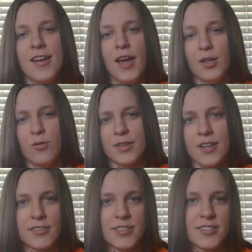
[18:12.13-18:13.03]
And over
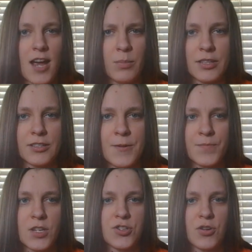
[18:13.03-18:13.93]
there in the tablet,
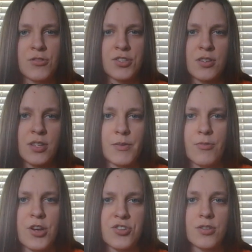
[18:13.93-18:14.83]
it shows the
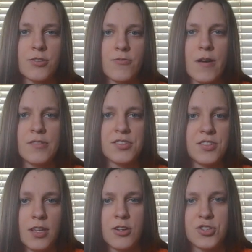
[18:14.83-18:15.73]
vibration, the surroundings,
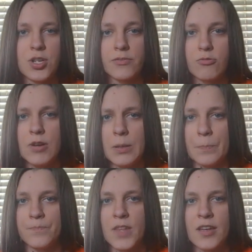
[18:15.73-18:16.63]
the energy of the
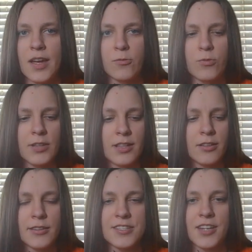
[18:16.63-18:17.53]
realm. And we're like
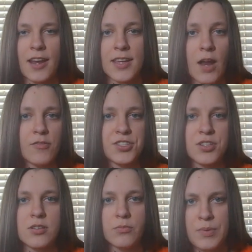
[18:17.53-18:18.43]
literally scanning every
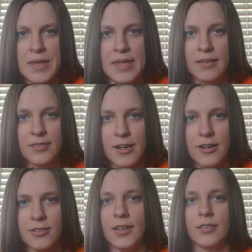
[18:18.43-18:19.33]
single being
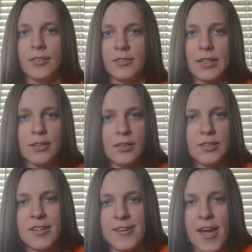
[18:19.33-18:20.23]
there, like in like a
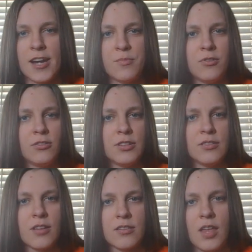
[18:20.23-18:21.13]
animal
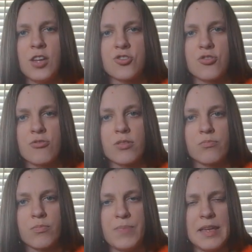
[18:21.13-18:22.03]
in nature and
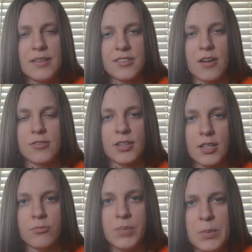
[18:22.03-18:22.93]
beings out there, like,
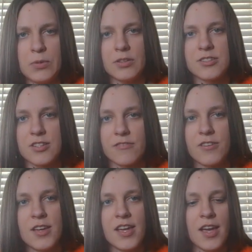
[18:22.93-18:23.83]
you know, people and stuff.
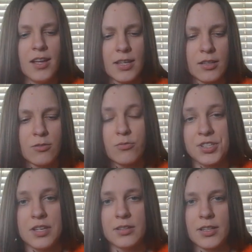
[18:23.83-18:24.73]
And, like, you know, we're
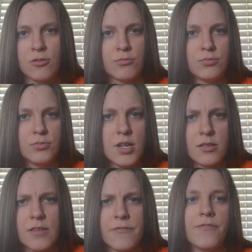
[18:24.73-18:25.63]
seeing, like, you know,
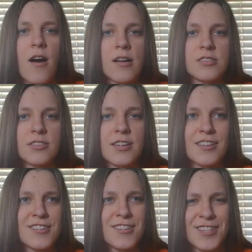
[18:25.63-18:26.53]
the thoughts. Like
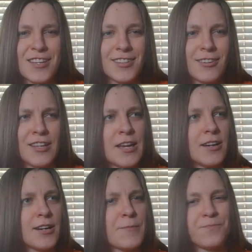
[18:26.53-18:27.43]
it's like literally
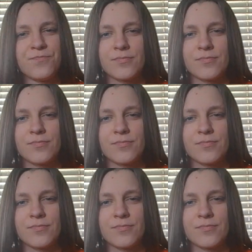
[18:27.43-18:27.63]
how